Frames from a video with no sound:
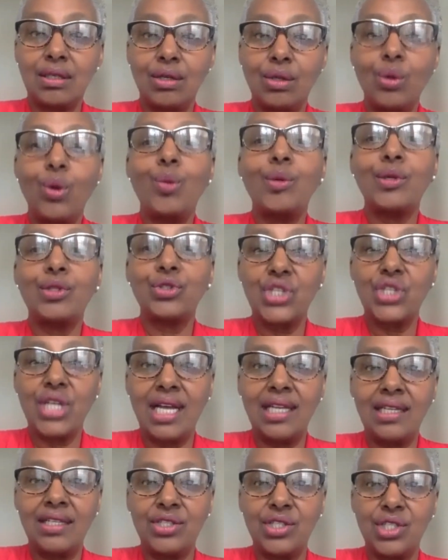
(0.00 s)
global
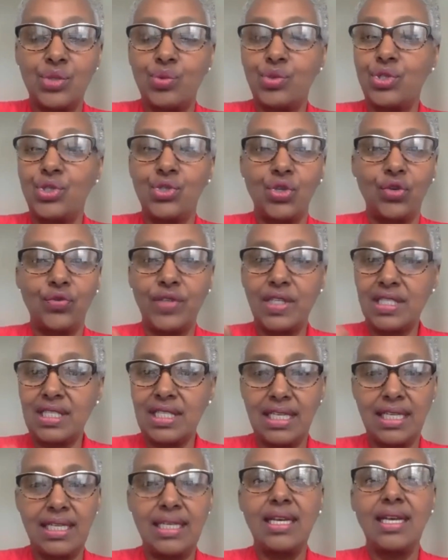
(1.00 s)
challenges, which is
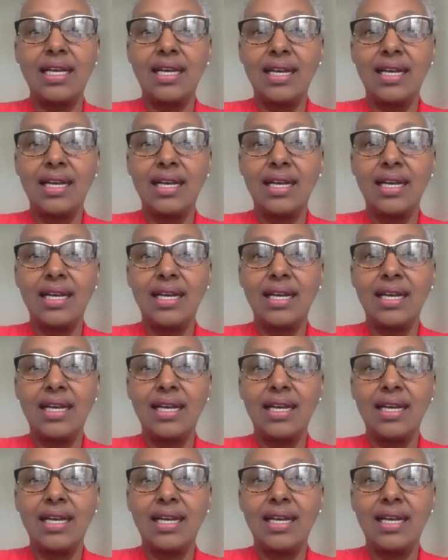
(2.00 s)
obviously